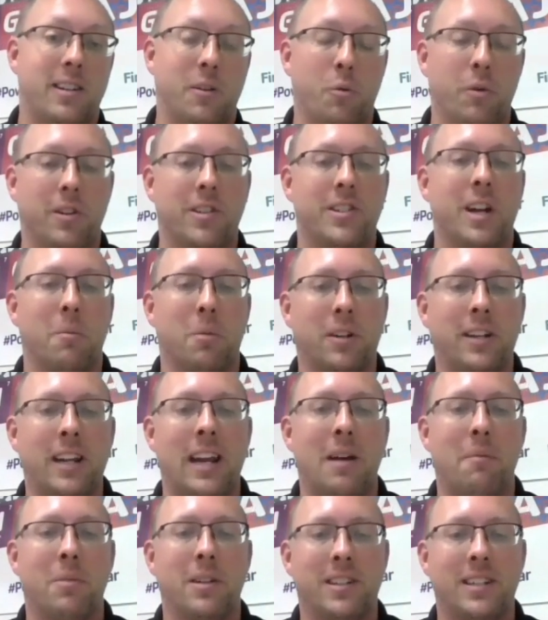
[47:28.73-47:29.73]
with summer
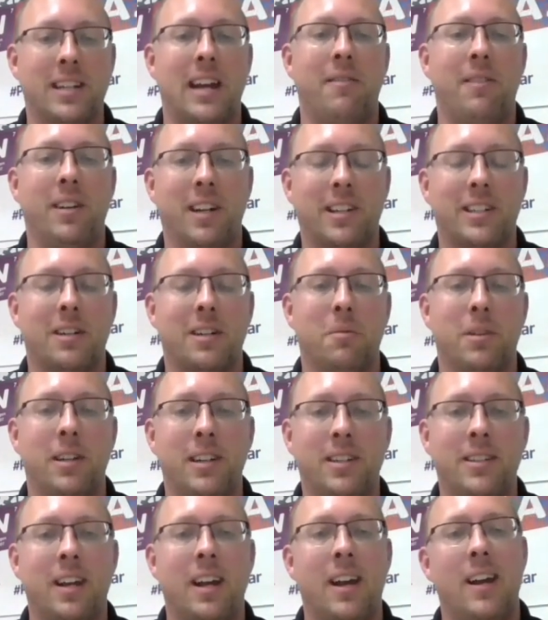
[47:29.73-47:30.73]
camp and saving on some of
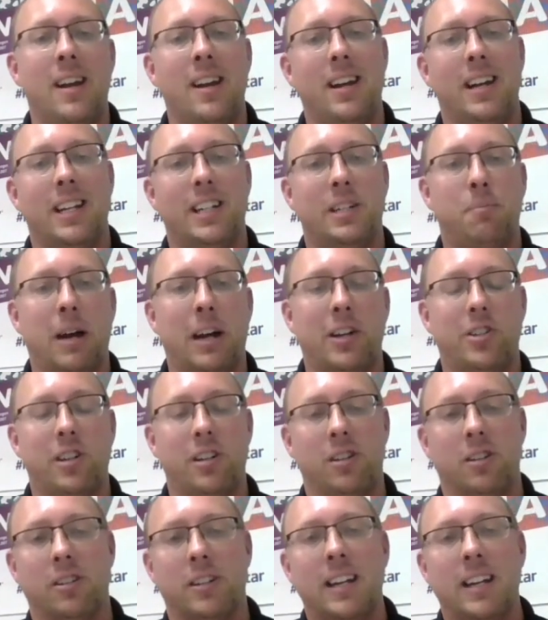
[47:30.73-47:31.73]
these,
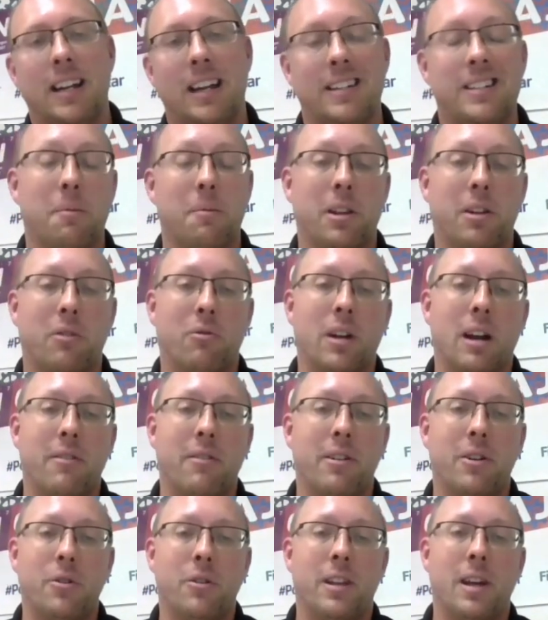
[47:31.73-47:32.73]
especially looking at some of the
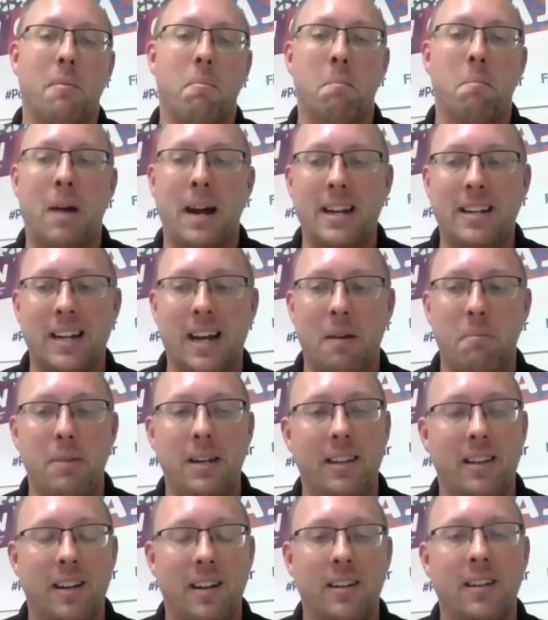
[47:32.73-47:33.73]
revenue that might not
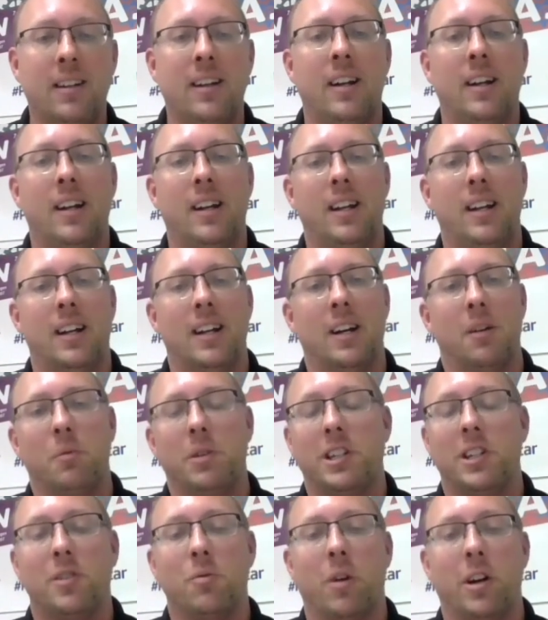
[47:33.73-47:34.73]
be there,
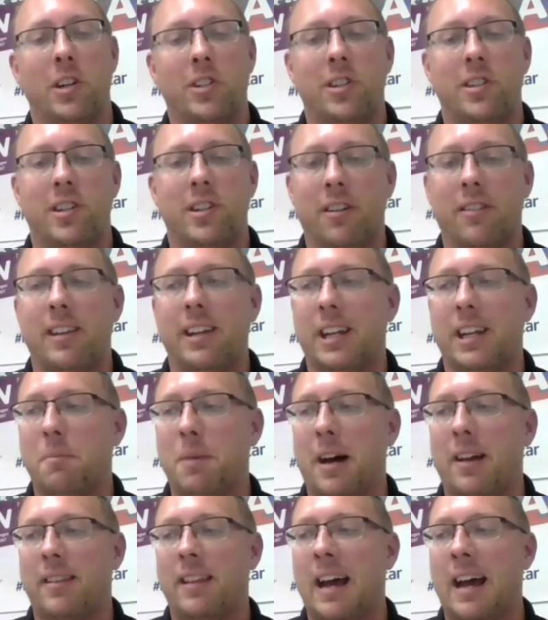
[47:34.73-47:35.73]
we just want you to start thinking
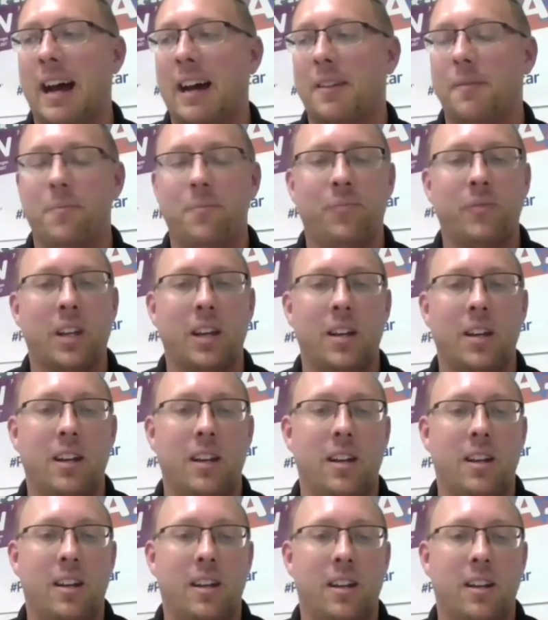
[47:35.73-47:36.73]
about that.
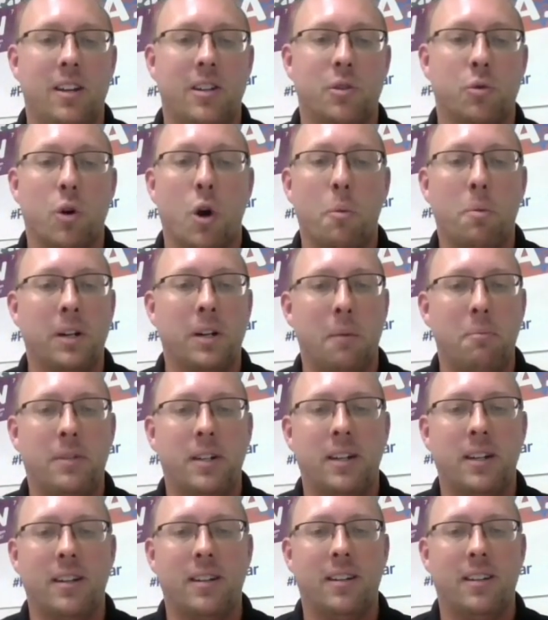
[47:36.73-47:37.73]
We'll open up
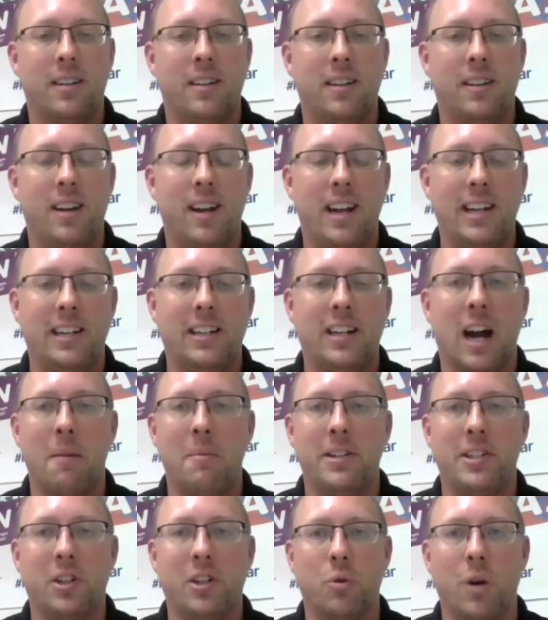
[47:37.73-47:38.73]
to any
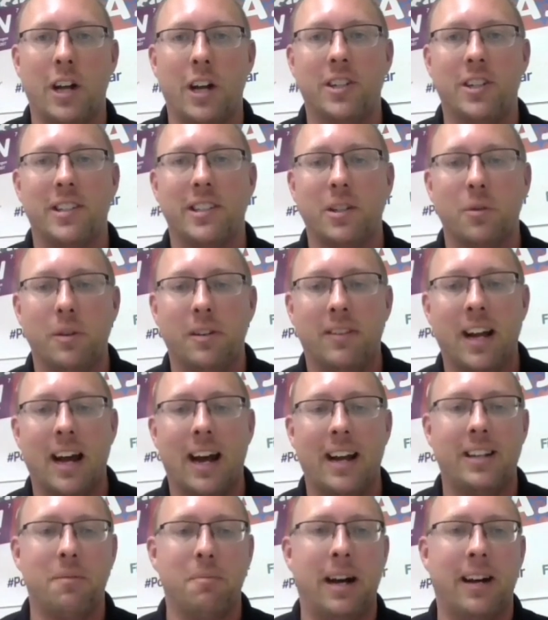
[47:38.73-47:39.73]
comments or questions that we've
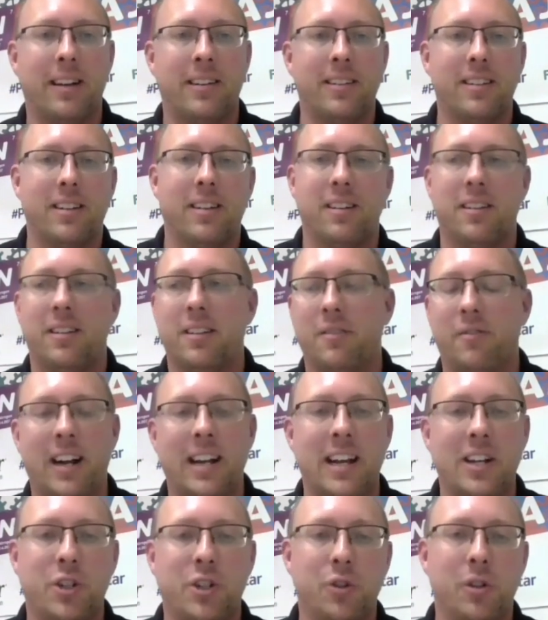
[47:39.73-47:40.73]
got about the
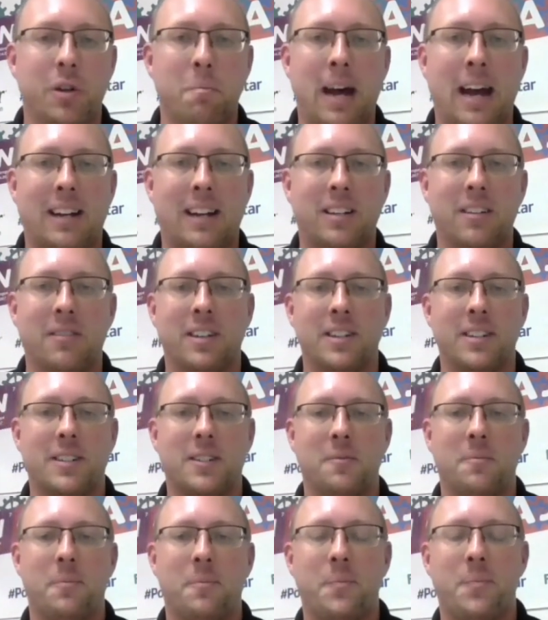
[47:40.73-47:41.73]
financial impact of this.